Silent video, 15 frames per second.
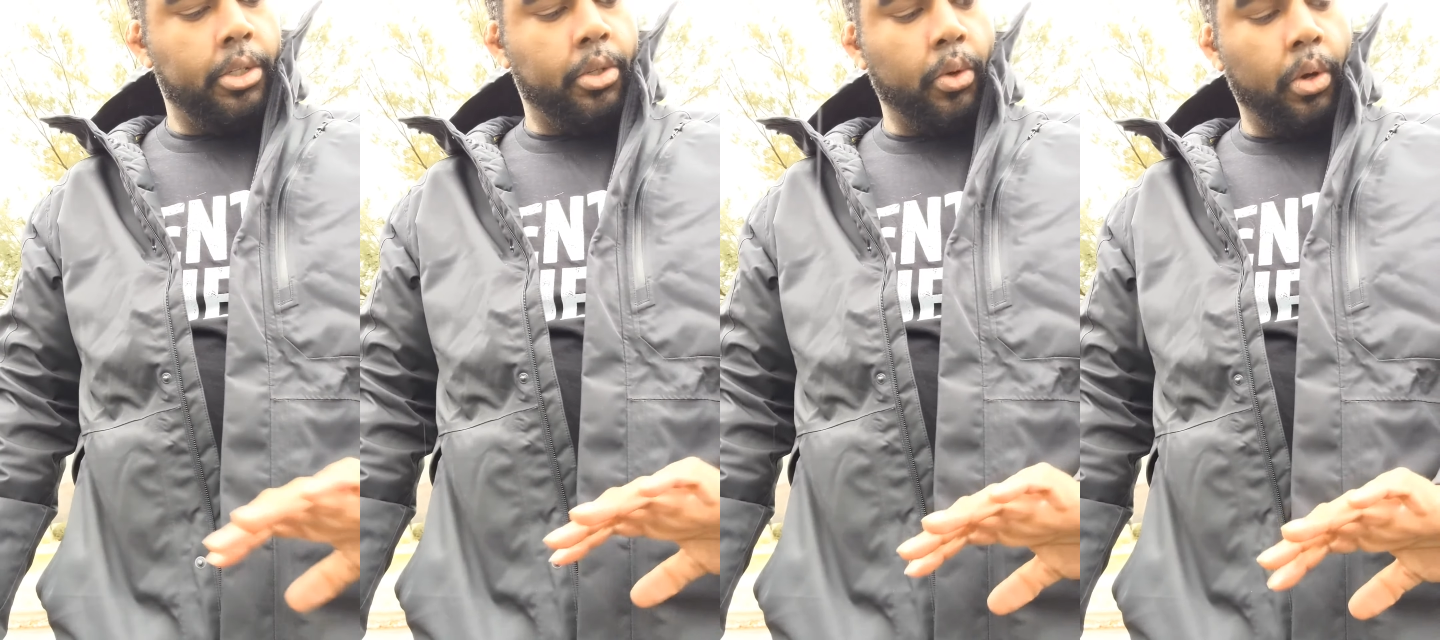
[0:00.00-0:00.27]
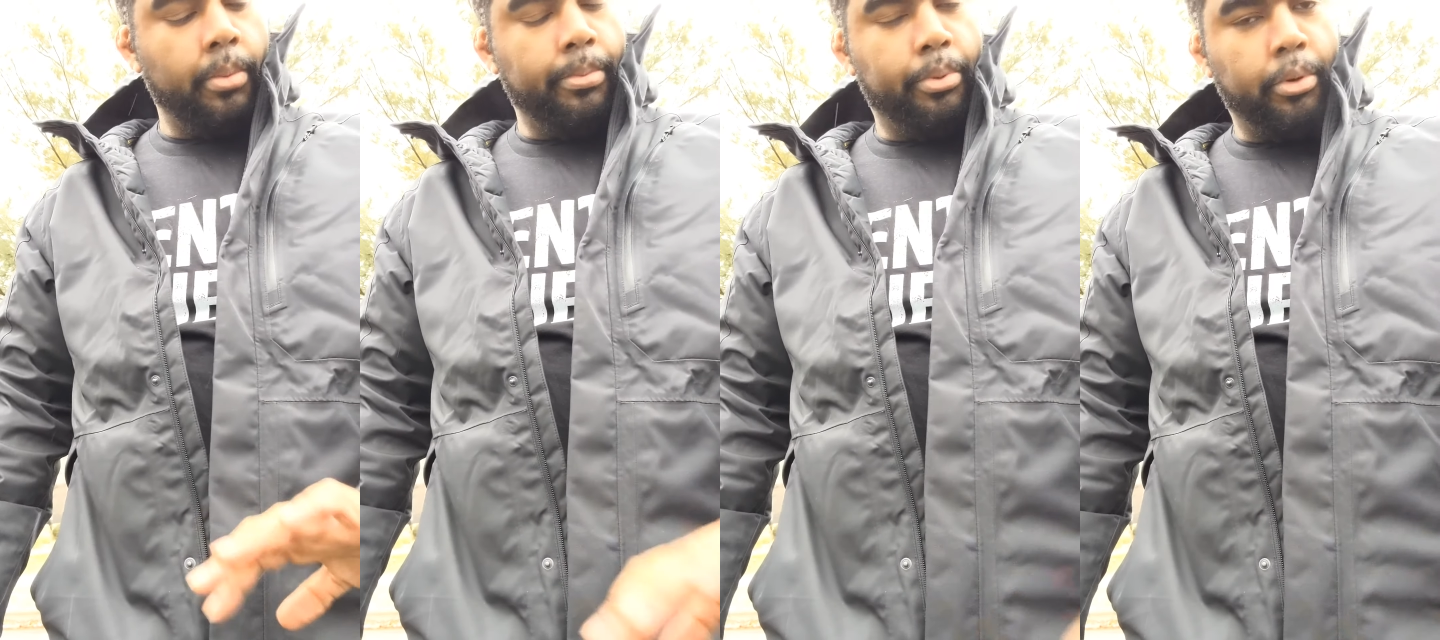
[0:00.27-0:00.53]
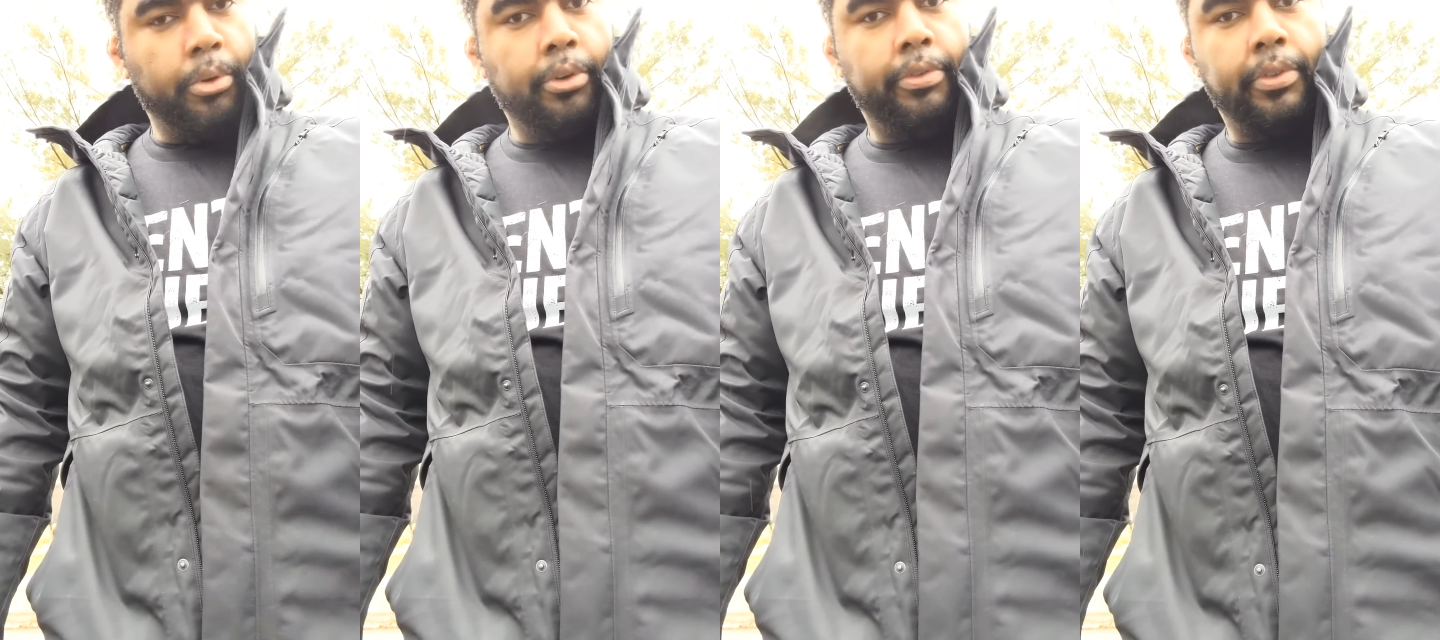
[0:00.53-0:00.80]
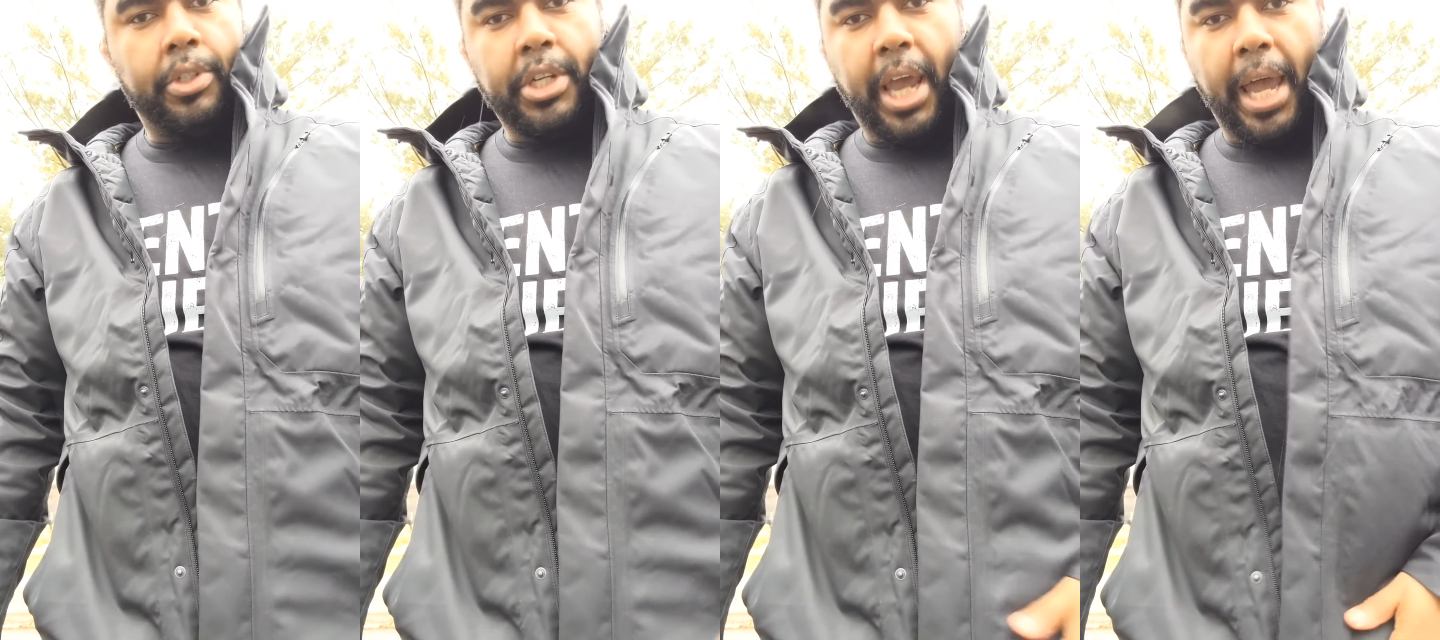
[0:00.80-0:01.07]

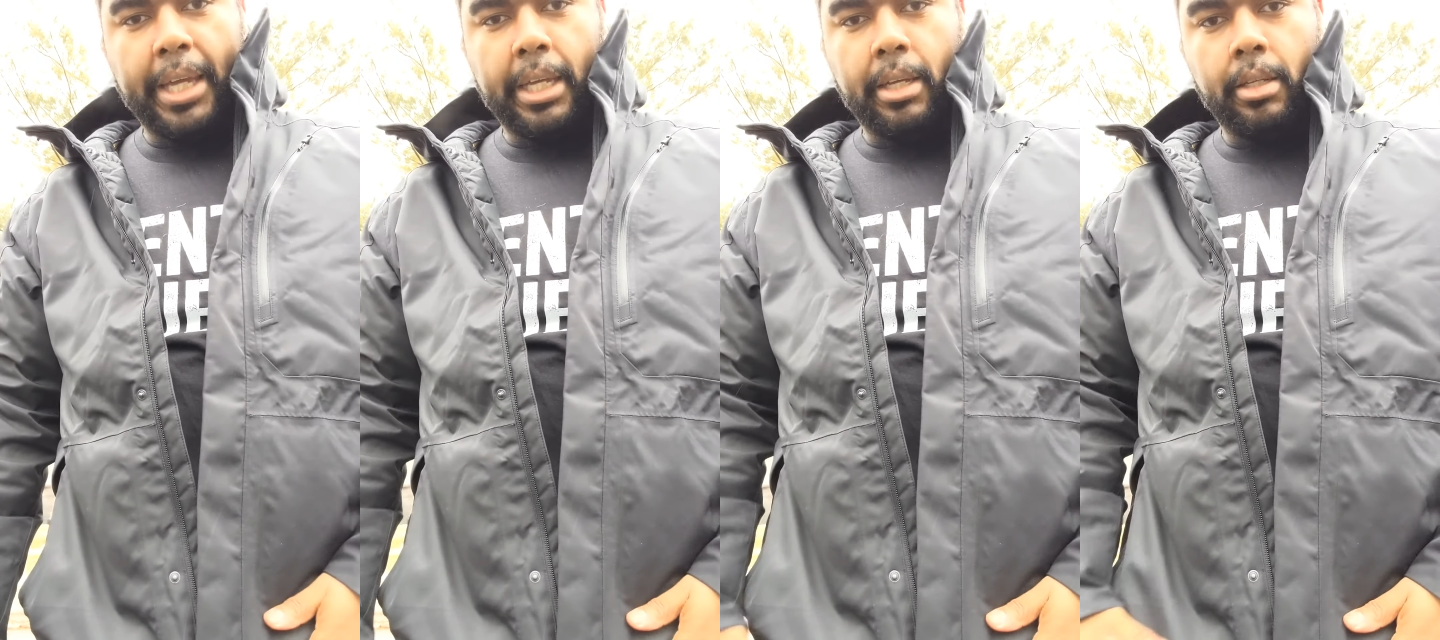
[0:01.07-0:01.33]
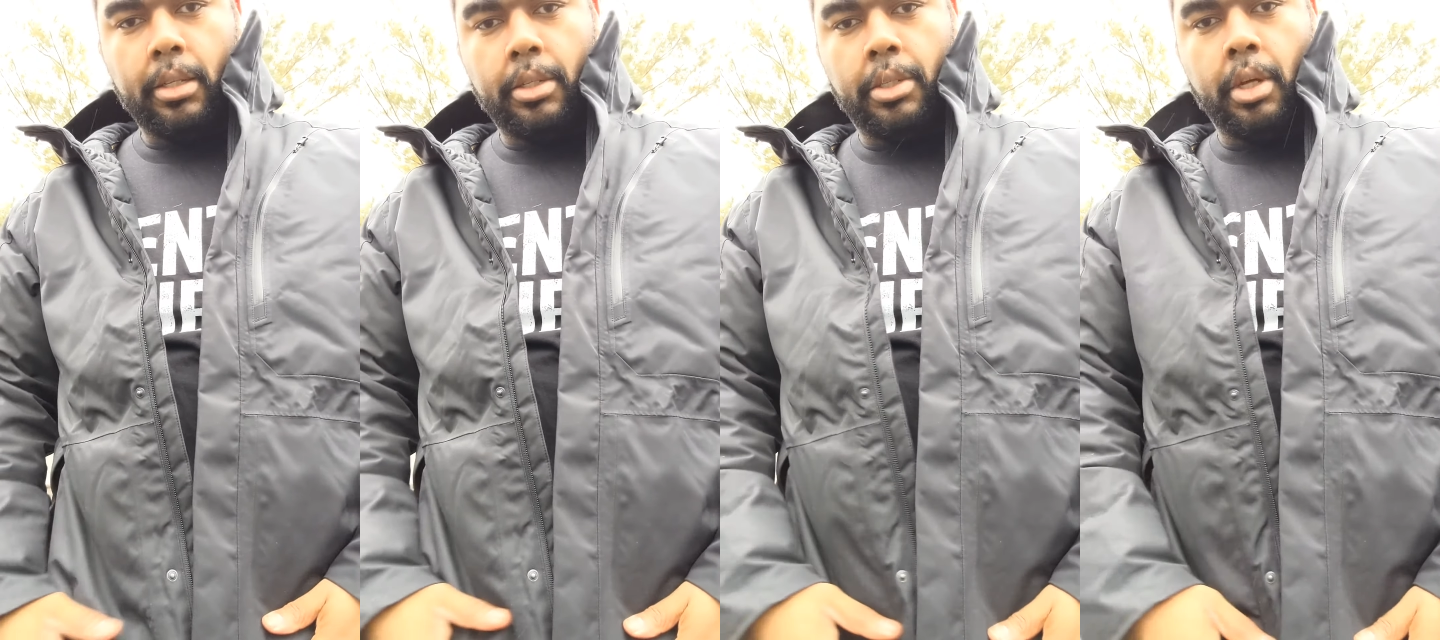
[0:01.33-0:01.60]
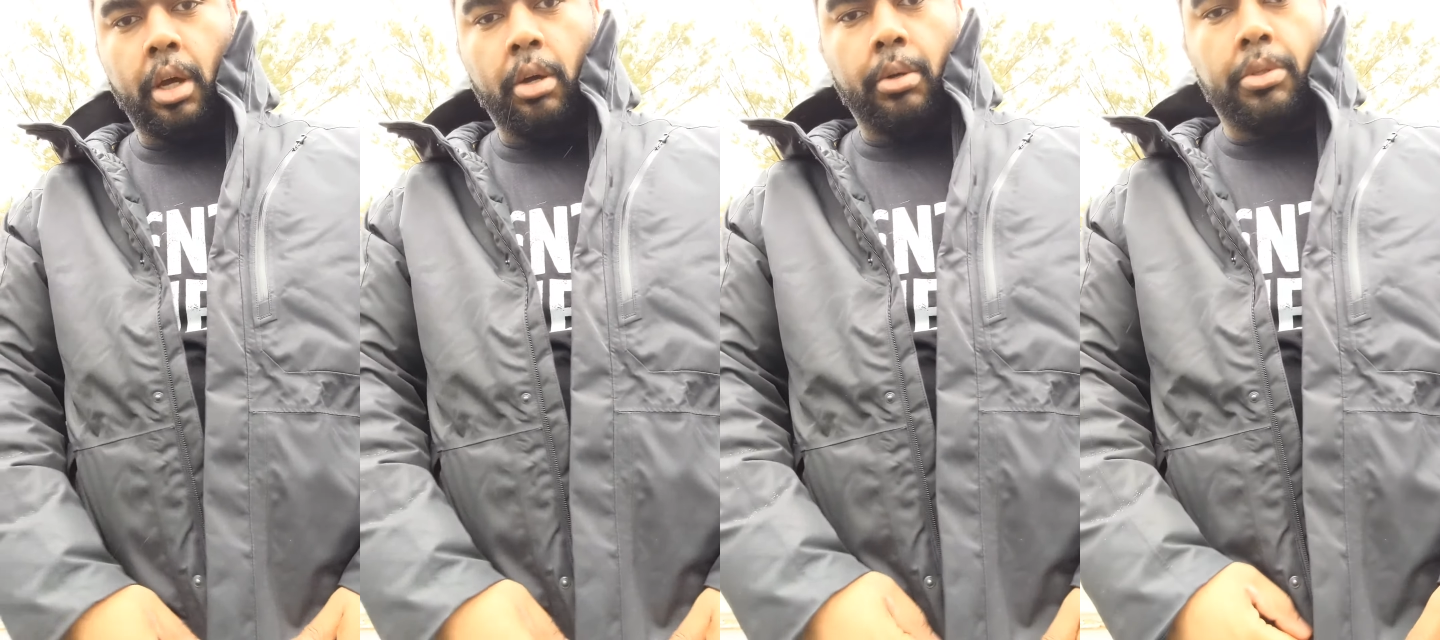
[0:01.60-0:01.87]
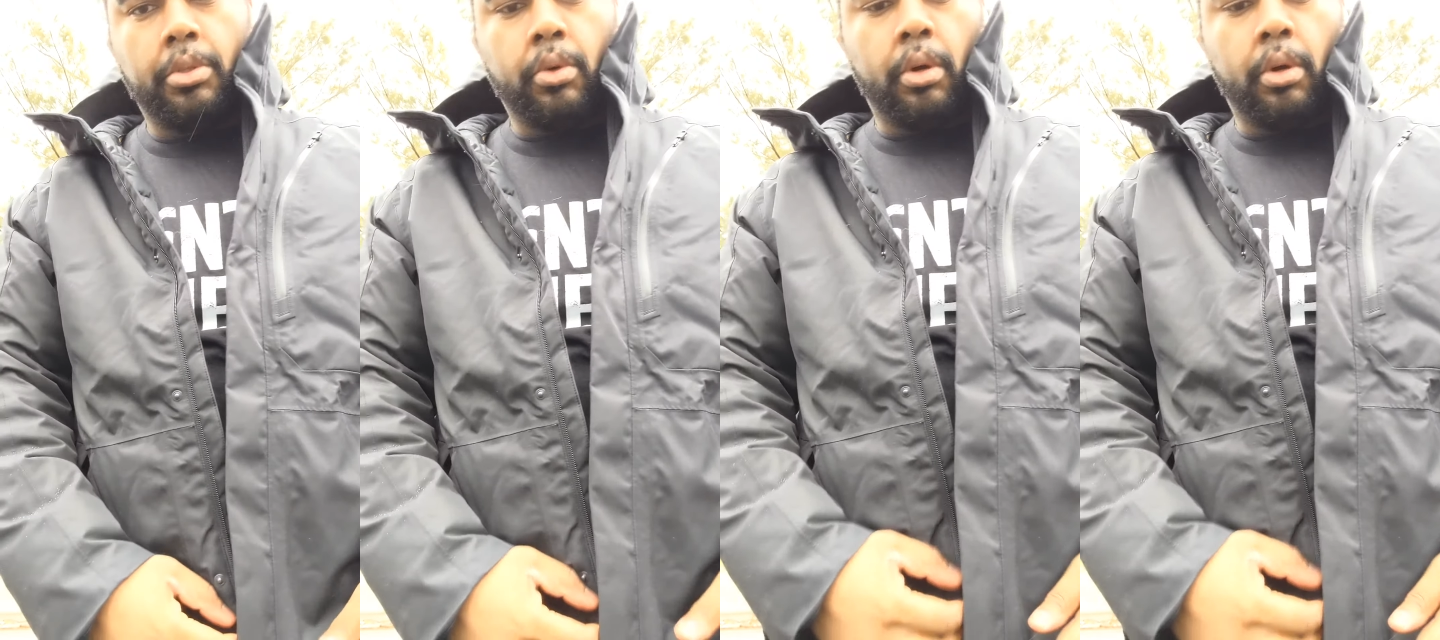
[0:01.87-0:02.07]
storm-proof jacket. So